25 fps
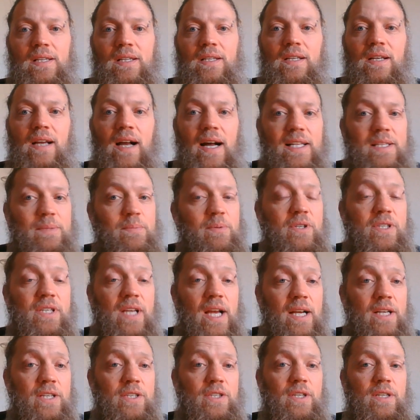God's
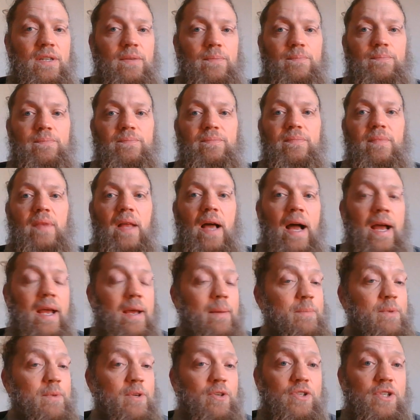protection. I
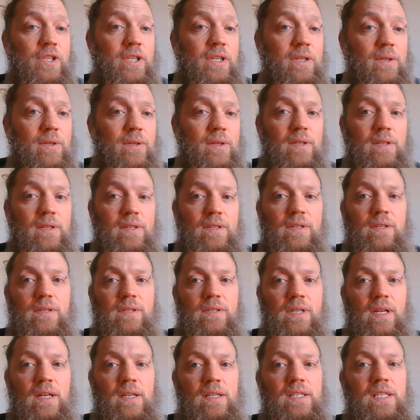am your shield.
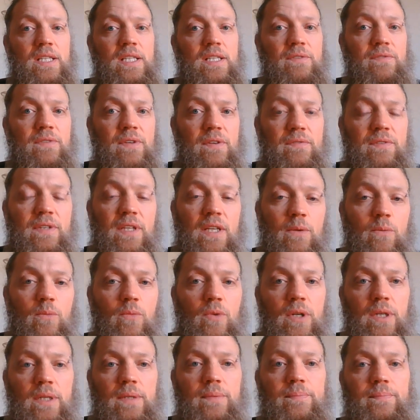Genesis 15,
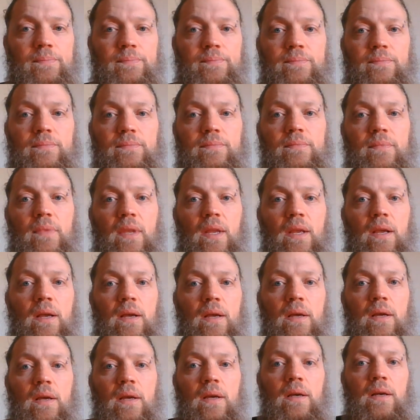1.
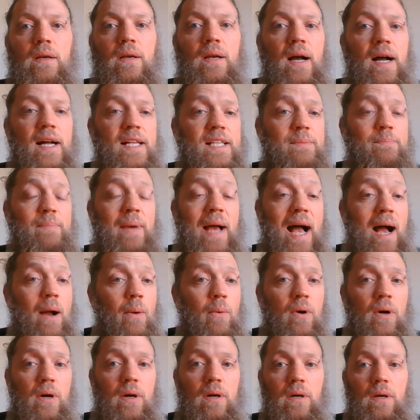God's
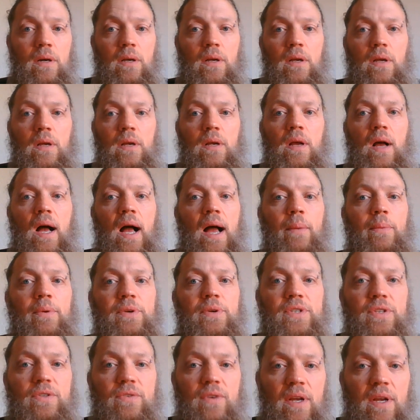power. I will
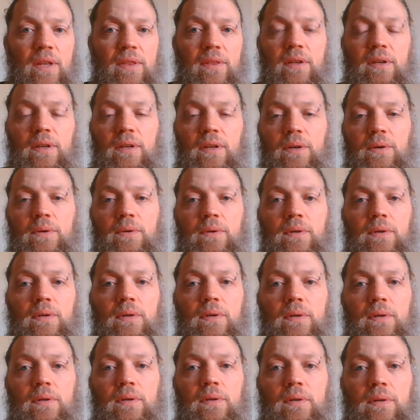strengthen you.
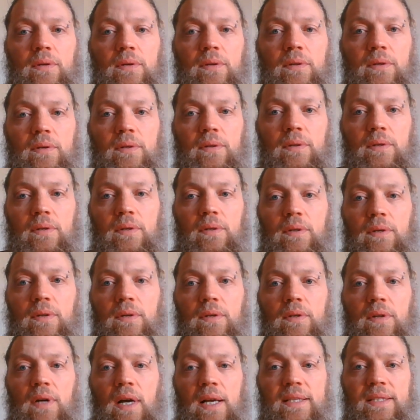
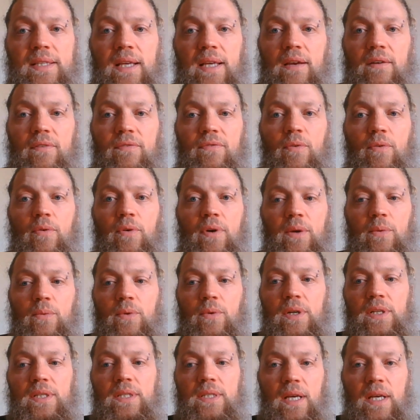Isaiah
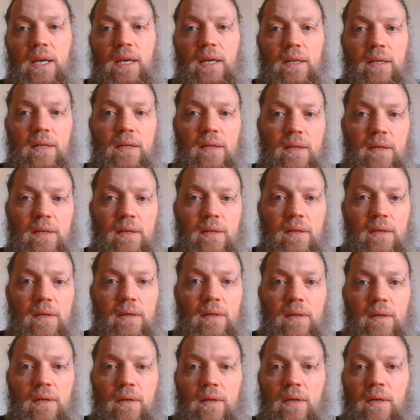41:10.
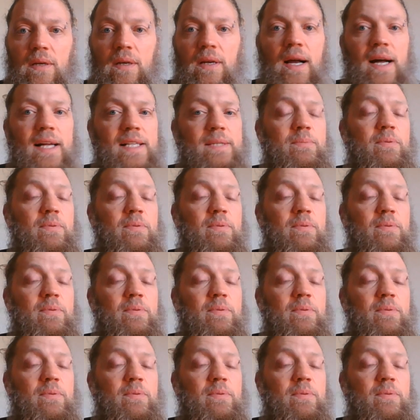God's